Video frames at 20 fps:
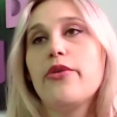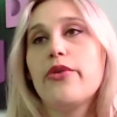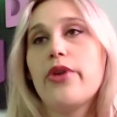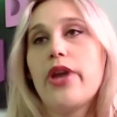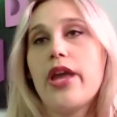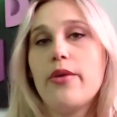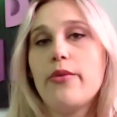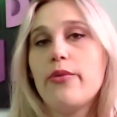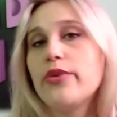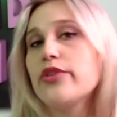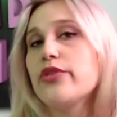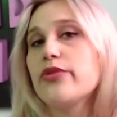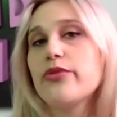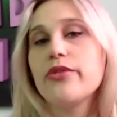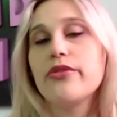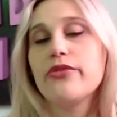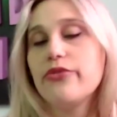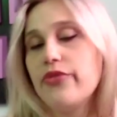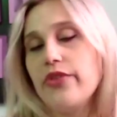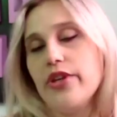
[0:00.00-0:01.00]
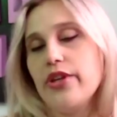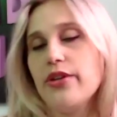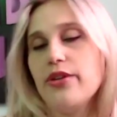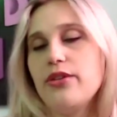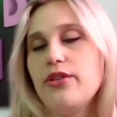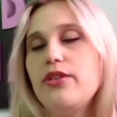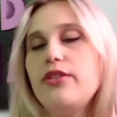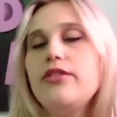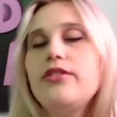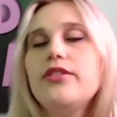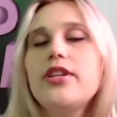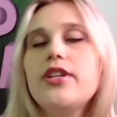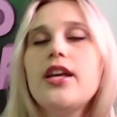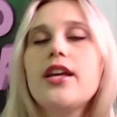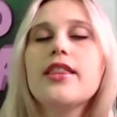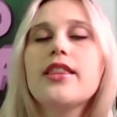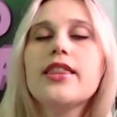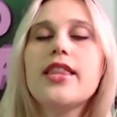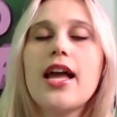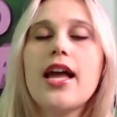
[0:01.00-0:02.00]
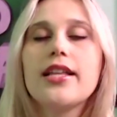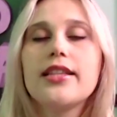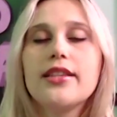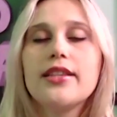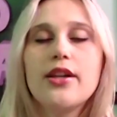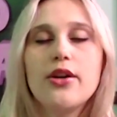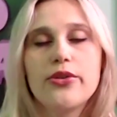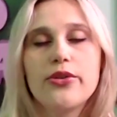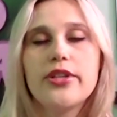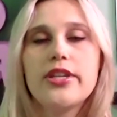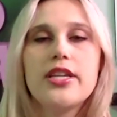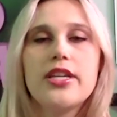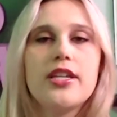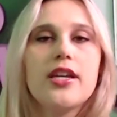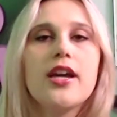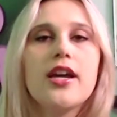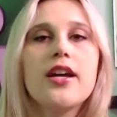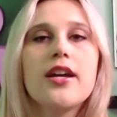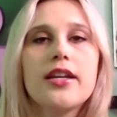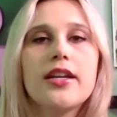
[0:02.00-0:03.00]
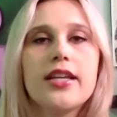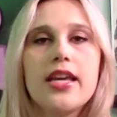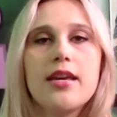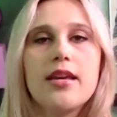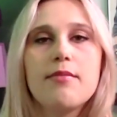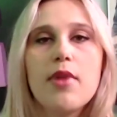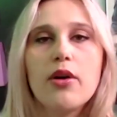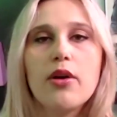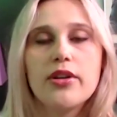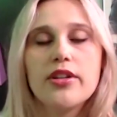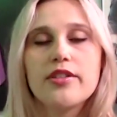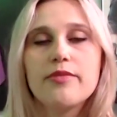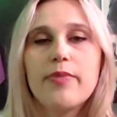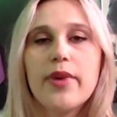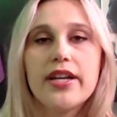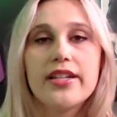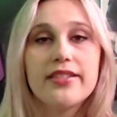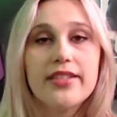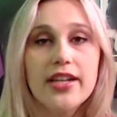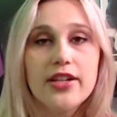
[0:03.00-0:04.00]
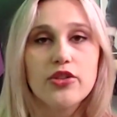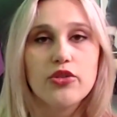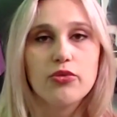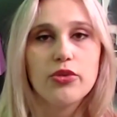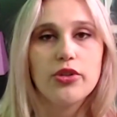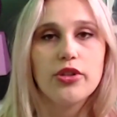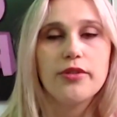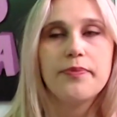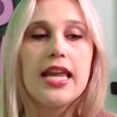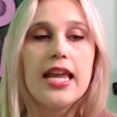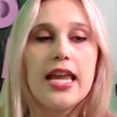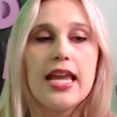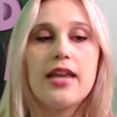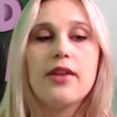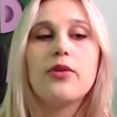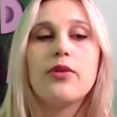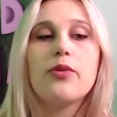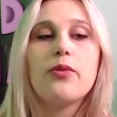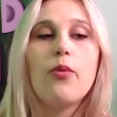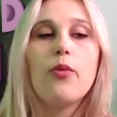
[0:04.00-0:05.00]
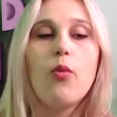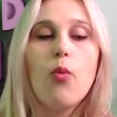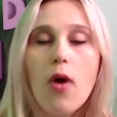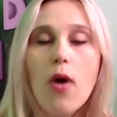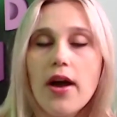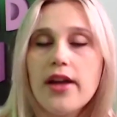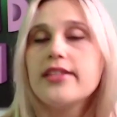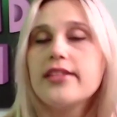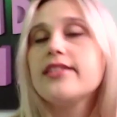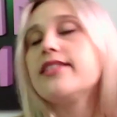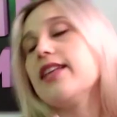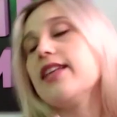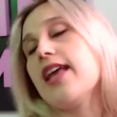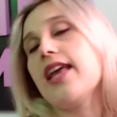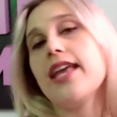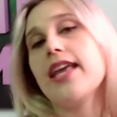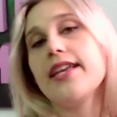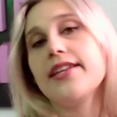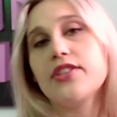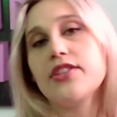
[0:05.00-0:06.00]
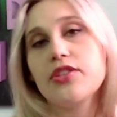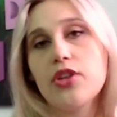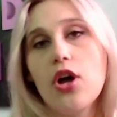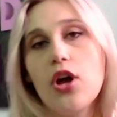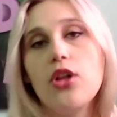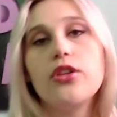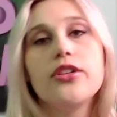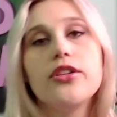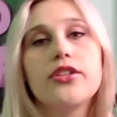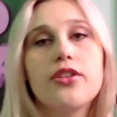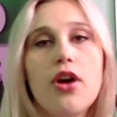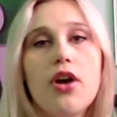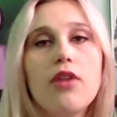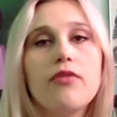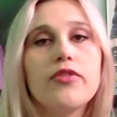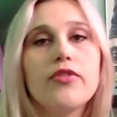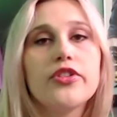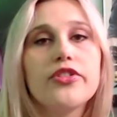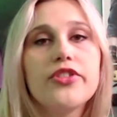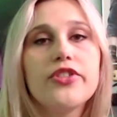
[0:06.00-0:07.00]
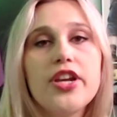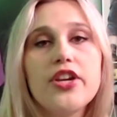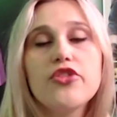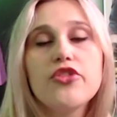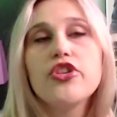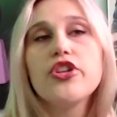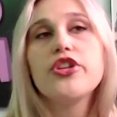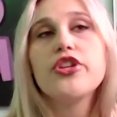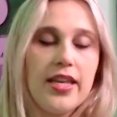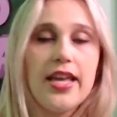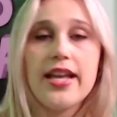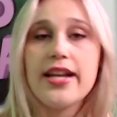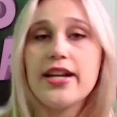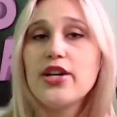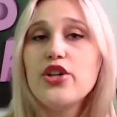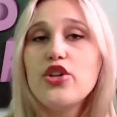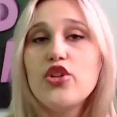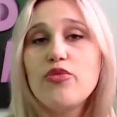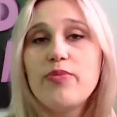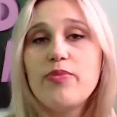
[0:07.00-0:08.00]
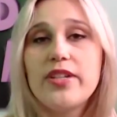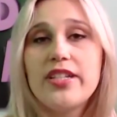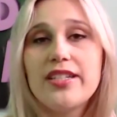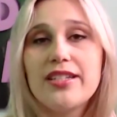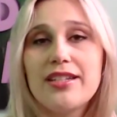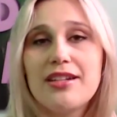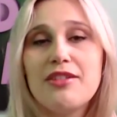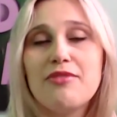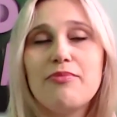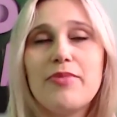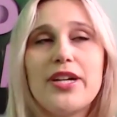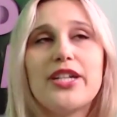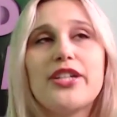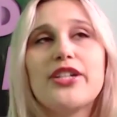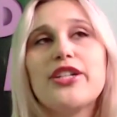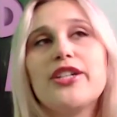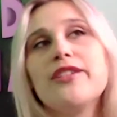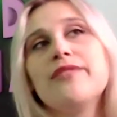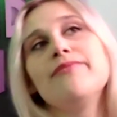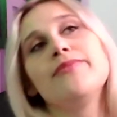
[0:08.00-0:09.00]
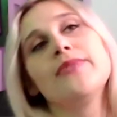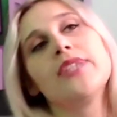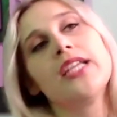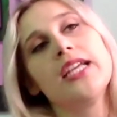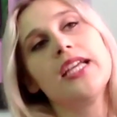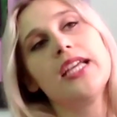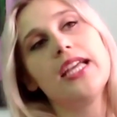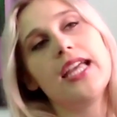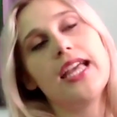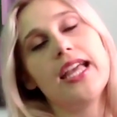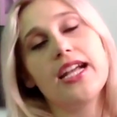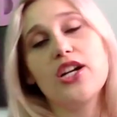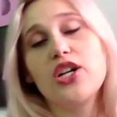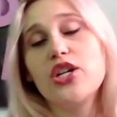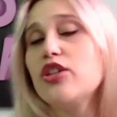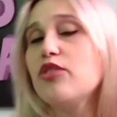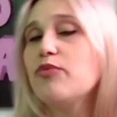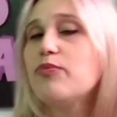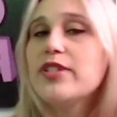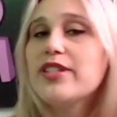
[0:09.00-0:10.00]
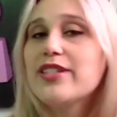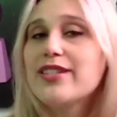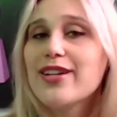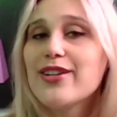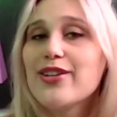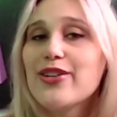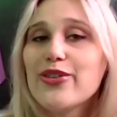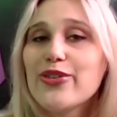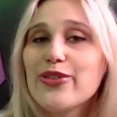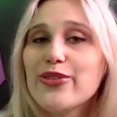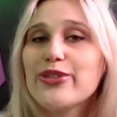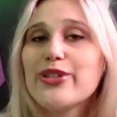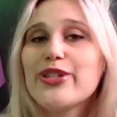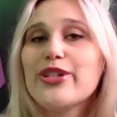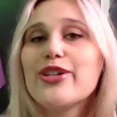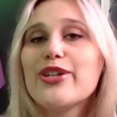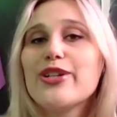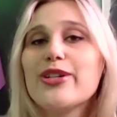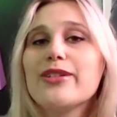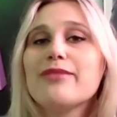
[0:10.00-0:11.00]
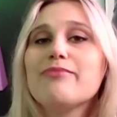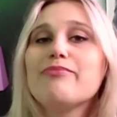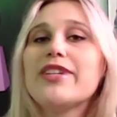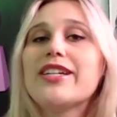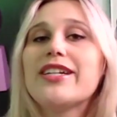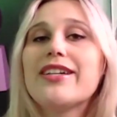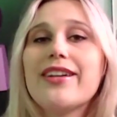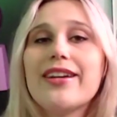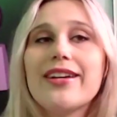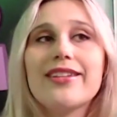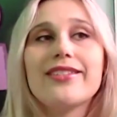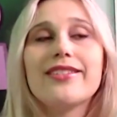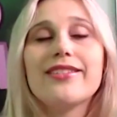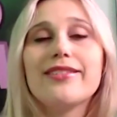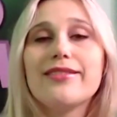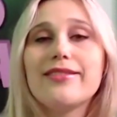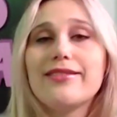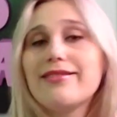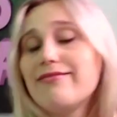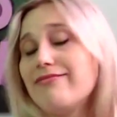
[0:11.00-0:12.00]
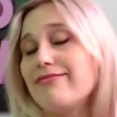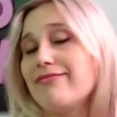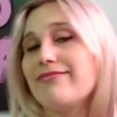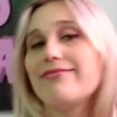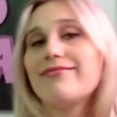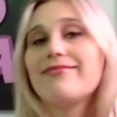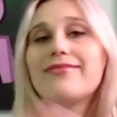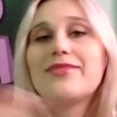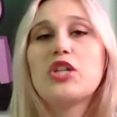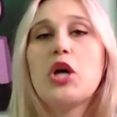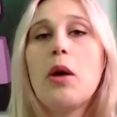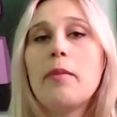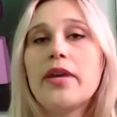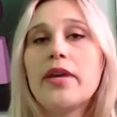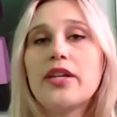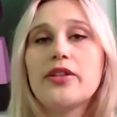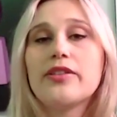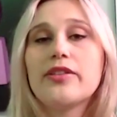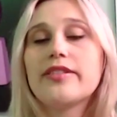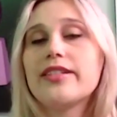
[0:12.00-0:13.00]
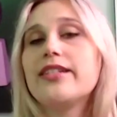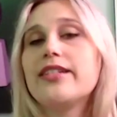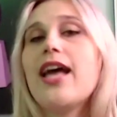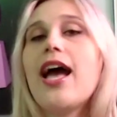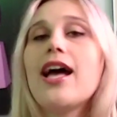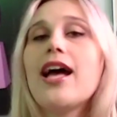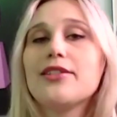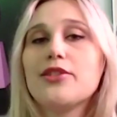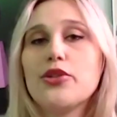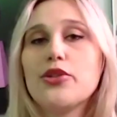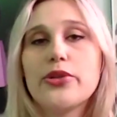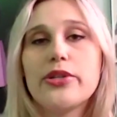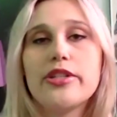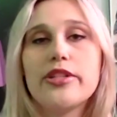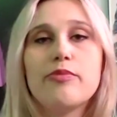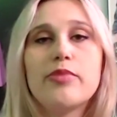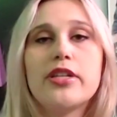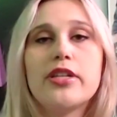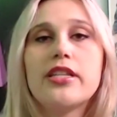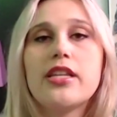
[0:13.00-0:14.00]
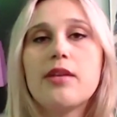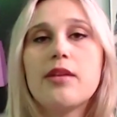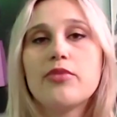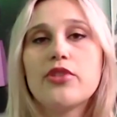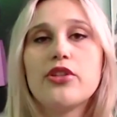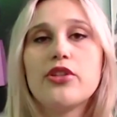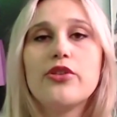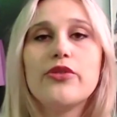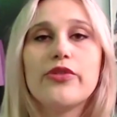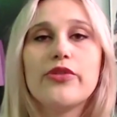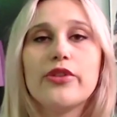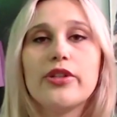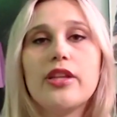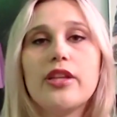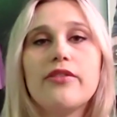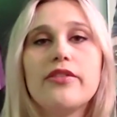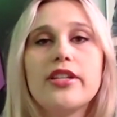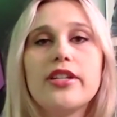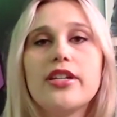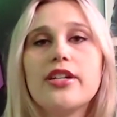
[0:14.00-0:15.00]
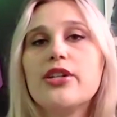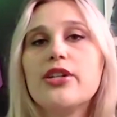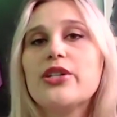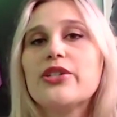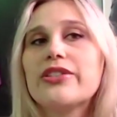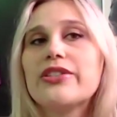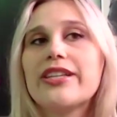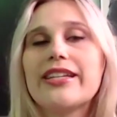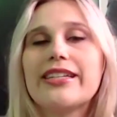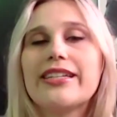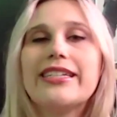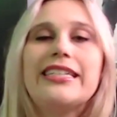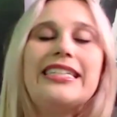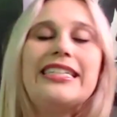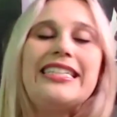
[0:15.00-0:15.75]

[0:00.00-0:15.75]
it was revealed that Loki came out as bisexual. It was a solid conversation. It could have been done better. It could have been done earlier because Tom Hiddleston, as Loki's been in the MCU for 11 years, like,